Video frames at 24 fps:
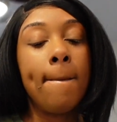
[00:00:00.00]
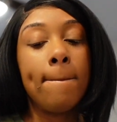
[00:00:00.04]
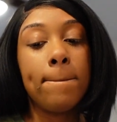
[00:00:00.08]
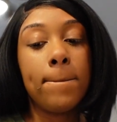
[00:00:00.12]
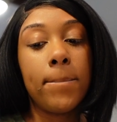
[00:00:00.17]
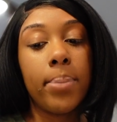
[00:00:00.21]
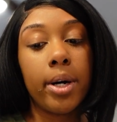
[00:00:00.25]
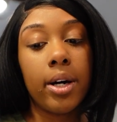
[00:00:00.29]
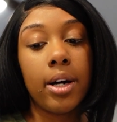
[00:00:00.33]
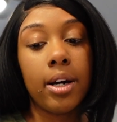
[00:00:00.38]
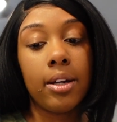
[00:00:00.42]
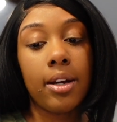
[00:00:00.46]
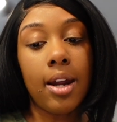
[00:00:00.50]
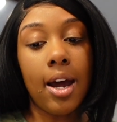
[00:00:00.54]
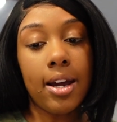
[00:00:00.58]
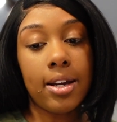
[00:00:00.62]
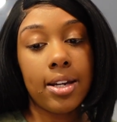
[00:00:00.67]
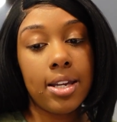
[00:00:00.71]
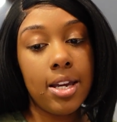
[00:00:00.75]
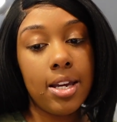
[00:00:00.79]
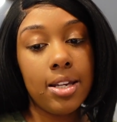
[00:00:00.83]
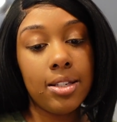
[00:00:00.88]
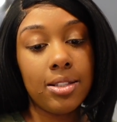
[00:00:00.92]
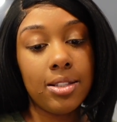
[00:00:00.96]
But I
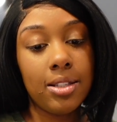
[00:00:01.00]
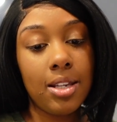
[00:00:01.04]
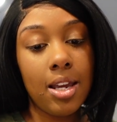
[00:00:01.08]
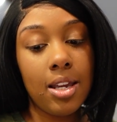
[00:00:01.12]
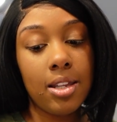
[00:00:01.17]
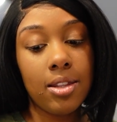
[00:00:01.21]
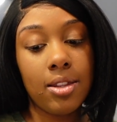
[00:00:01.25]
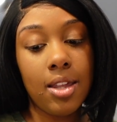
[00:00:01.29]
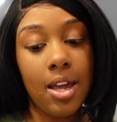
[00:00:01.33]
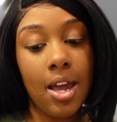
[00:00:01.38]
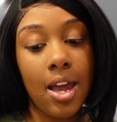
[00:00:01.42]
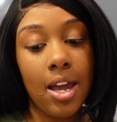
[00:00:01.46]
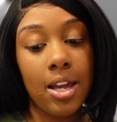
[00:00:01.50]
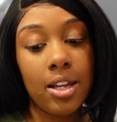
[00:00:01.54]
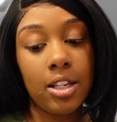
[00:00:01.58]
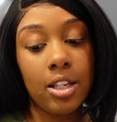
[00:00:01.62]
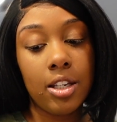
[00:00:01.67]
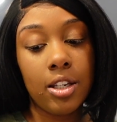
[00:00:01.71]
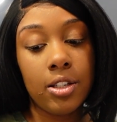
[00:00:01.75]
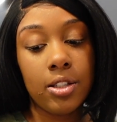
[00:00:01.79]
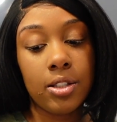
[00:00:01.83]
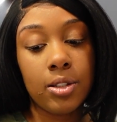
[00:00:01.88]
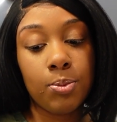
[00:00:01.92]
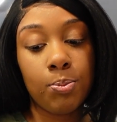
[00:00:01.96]
can say
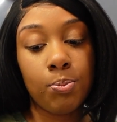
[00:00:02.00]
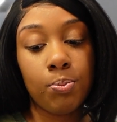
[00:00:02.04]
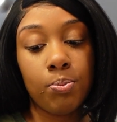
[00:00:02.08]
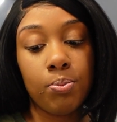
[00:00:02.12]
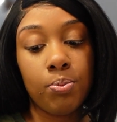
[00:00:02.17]
that it's